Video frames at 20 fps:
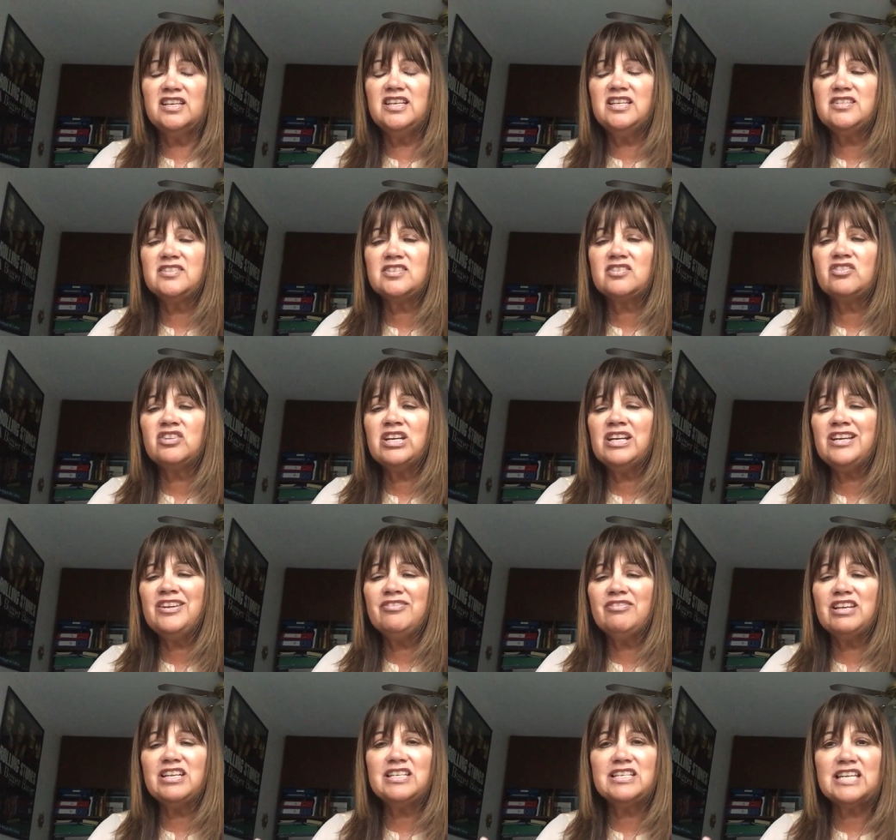It's
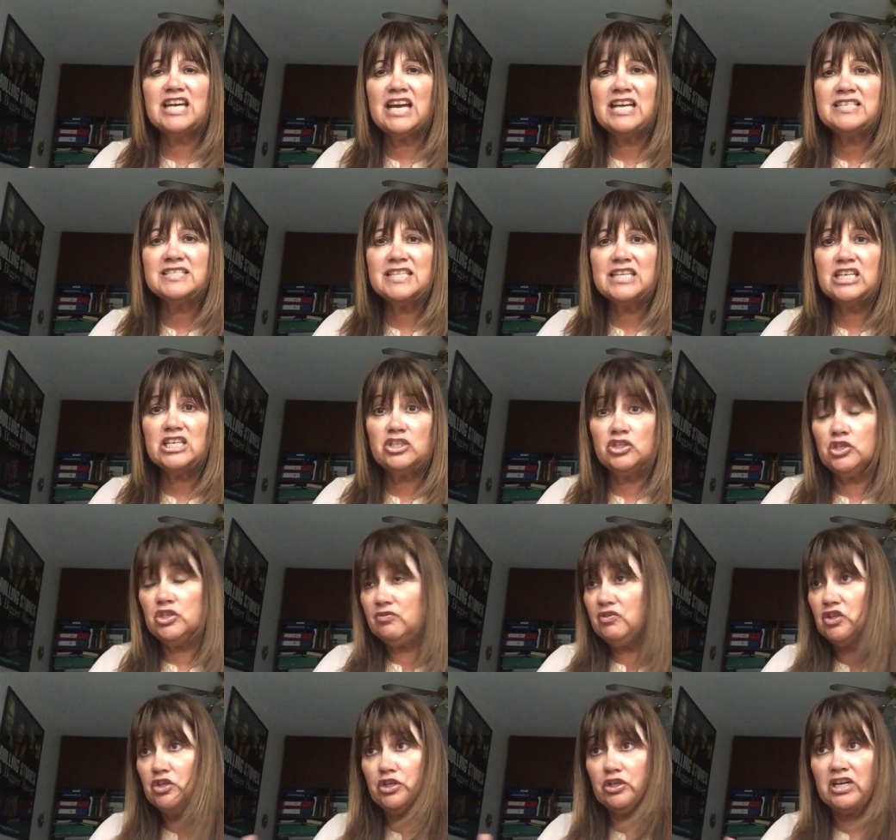really fantastic.
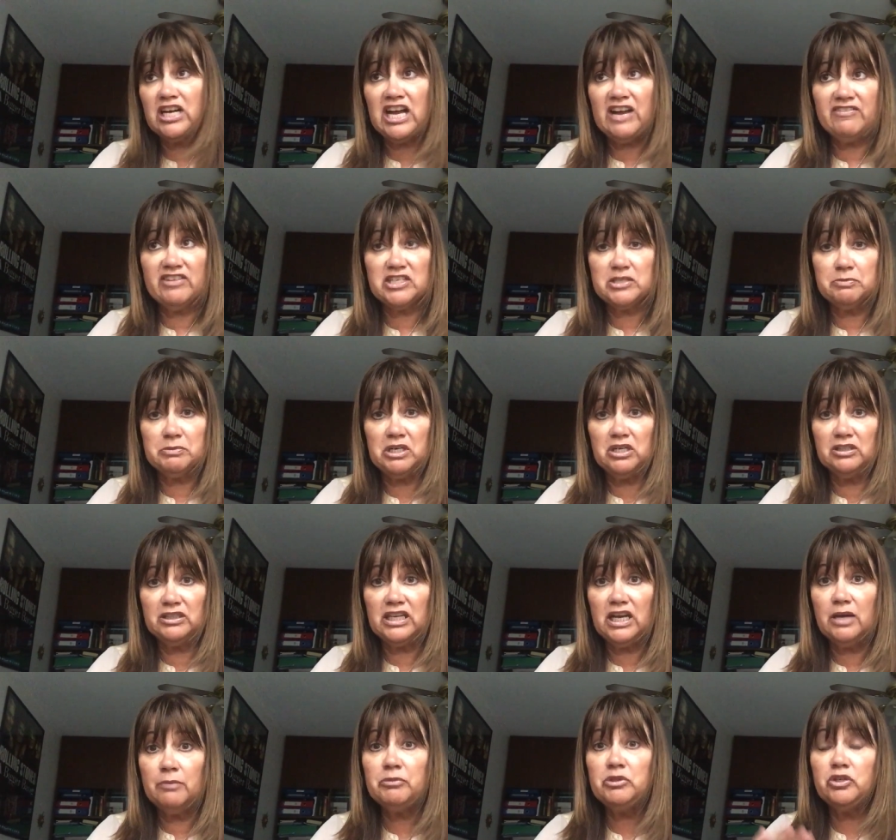If you don't have a
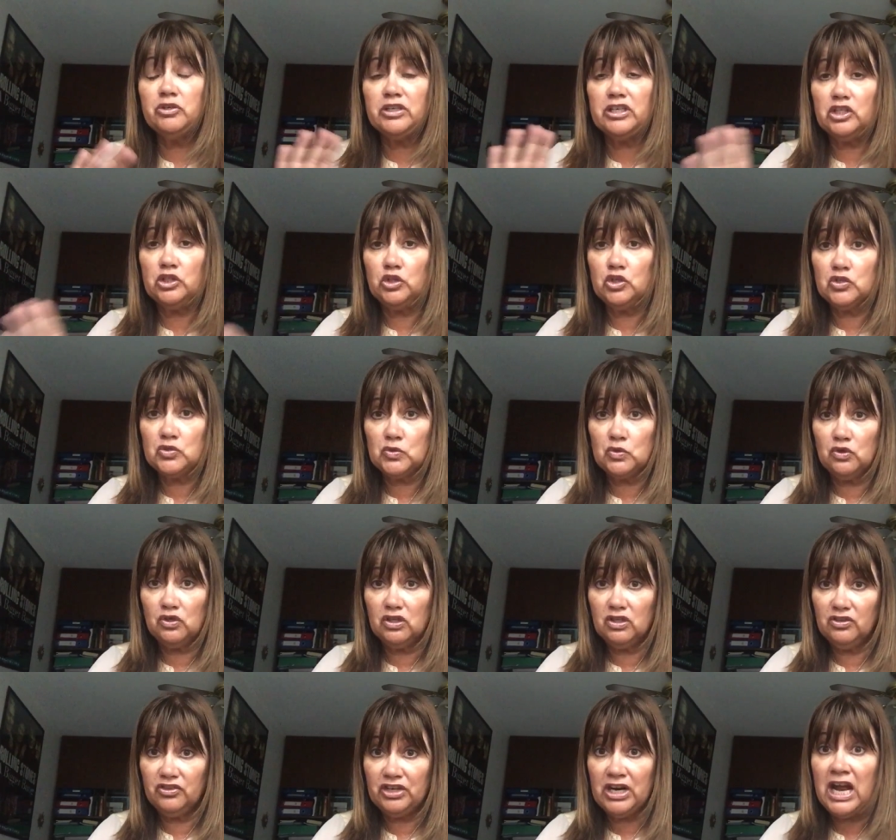smart amp, you can use
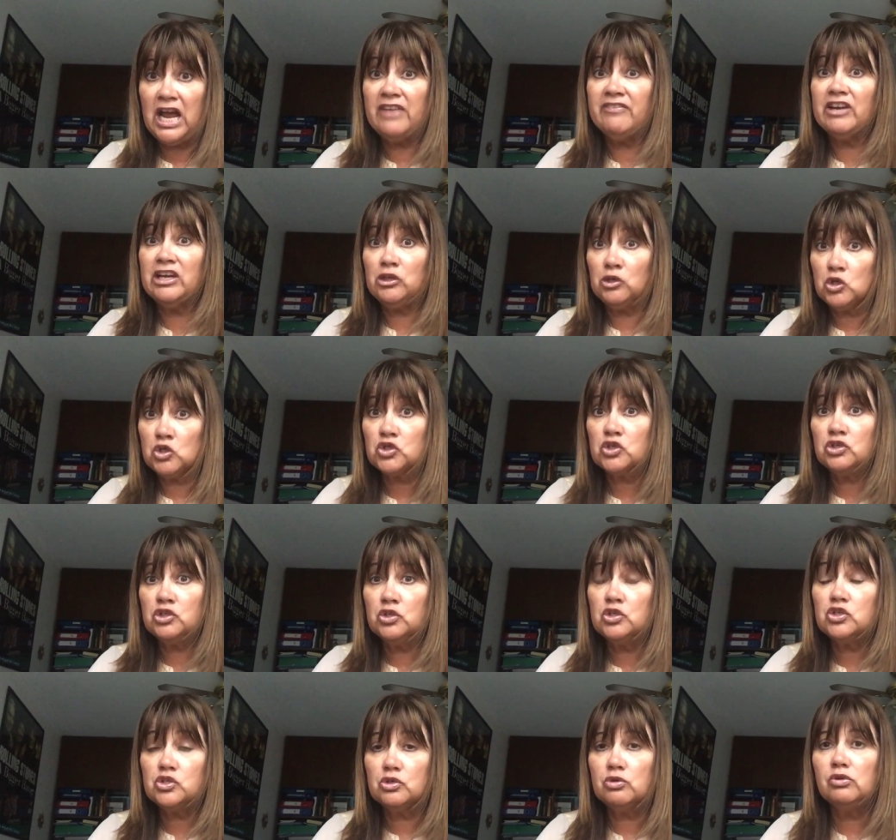Google Drive. I also
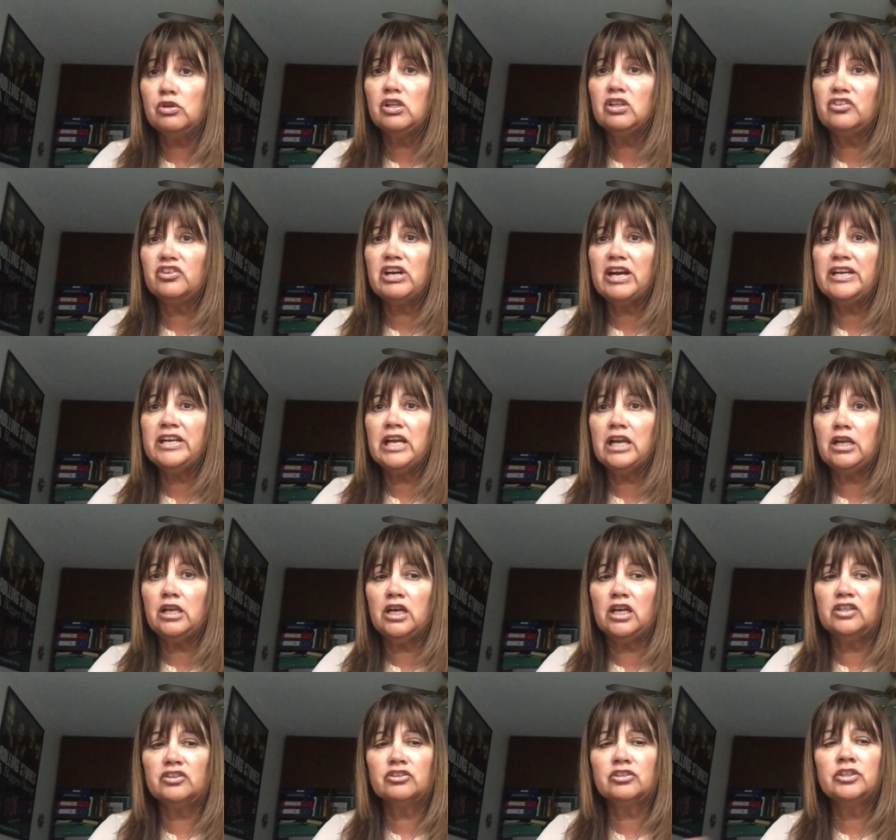use Google Drive a
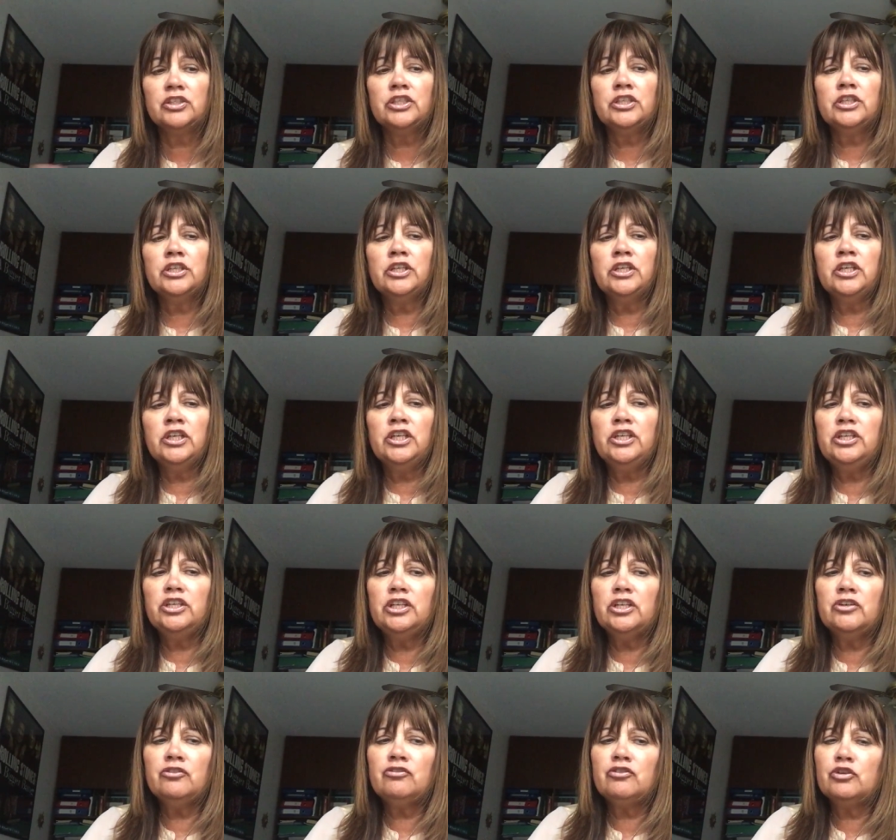lot
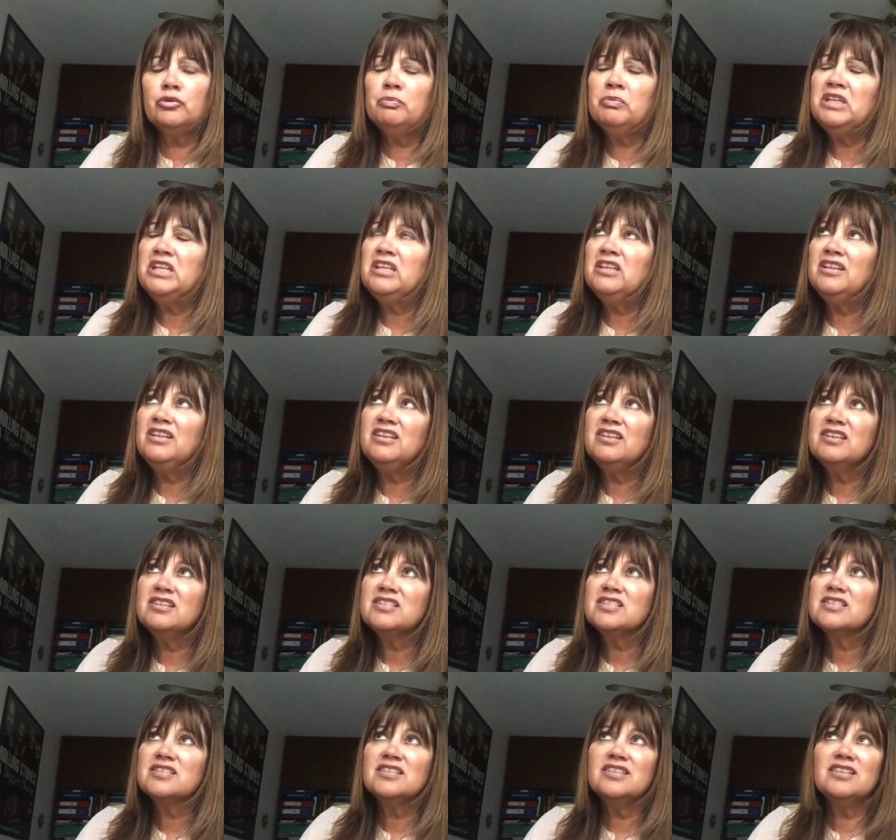you know for me
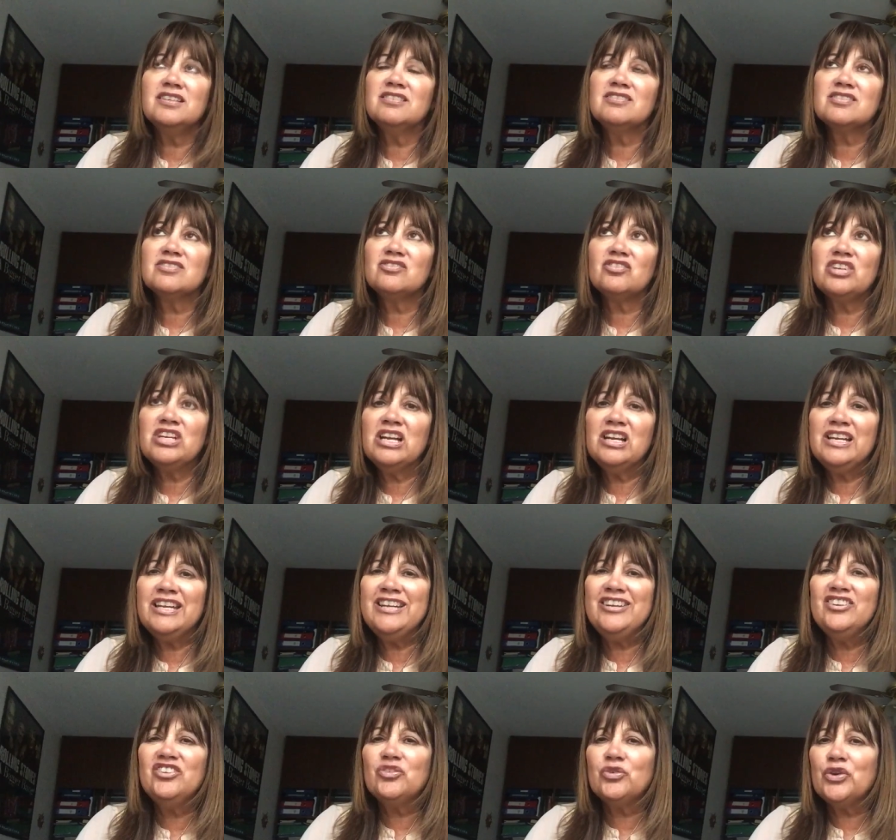is is
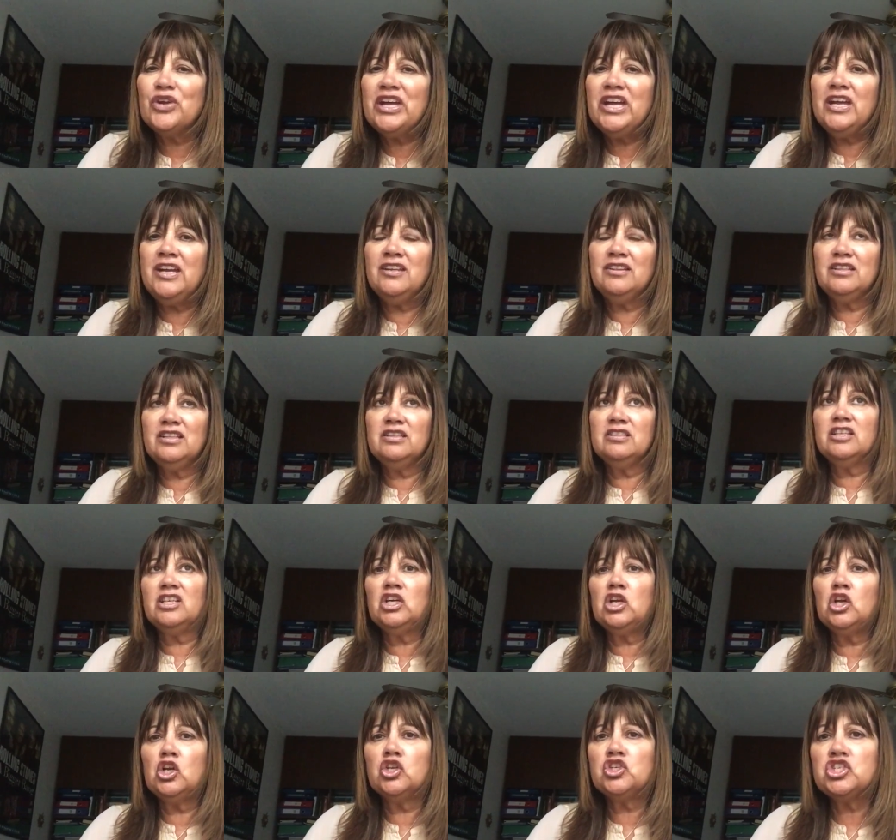really great the
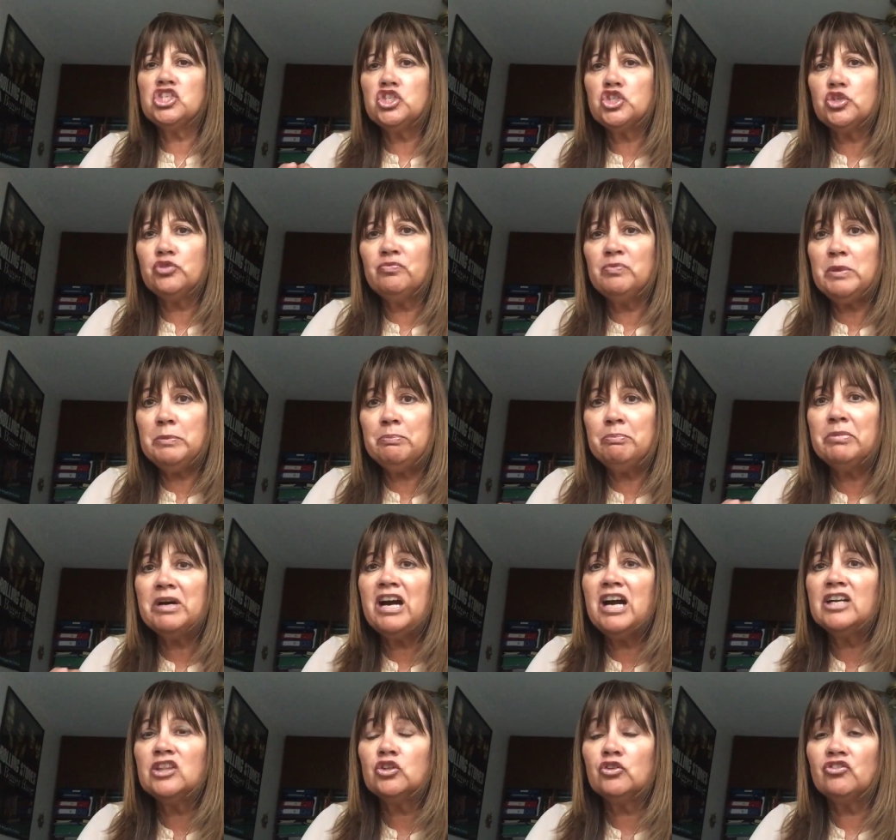technology should be
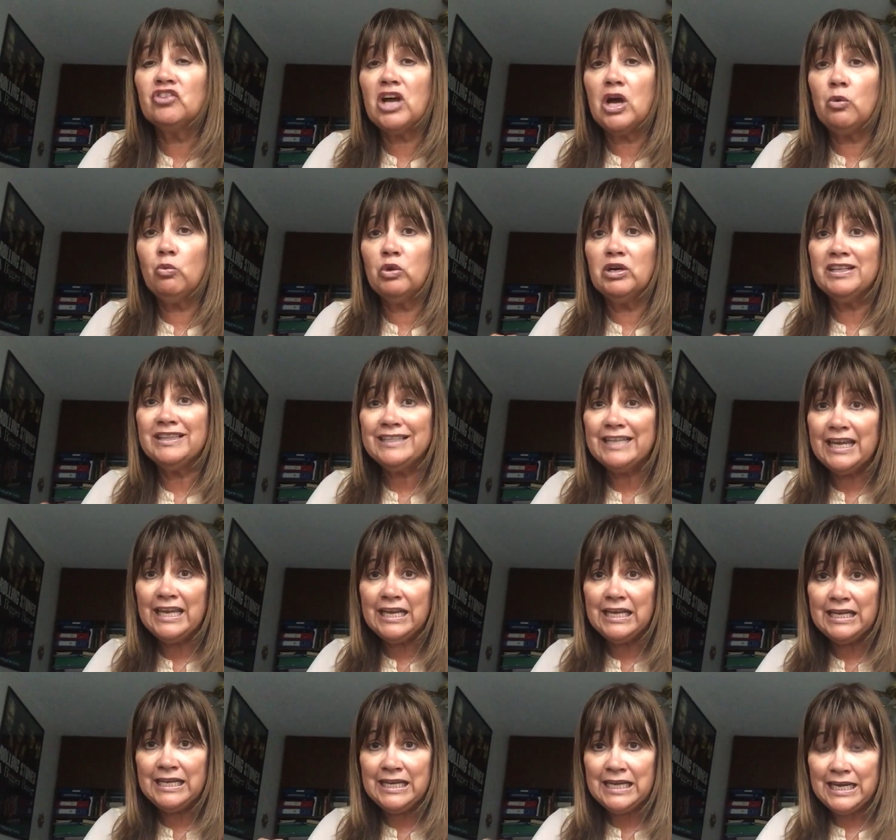part of our
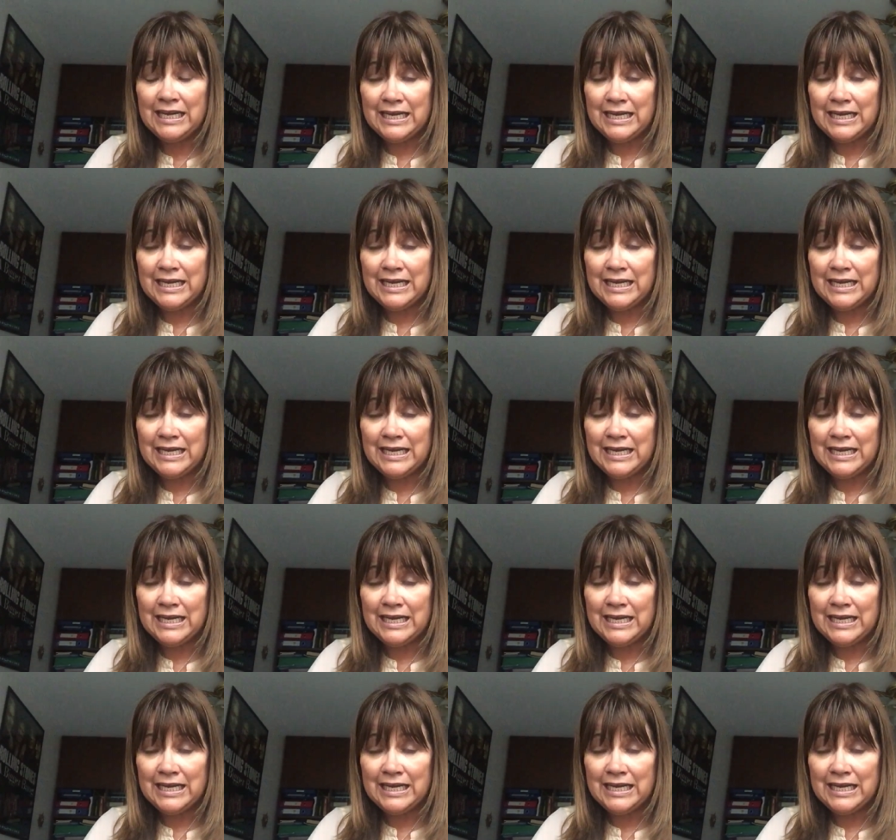daily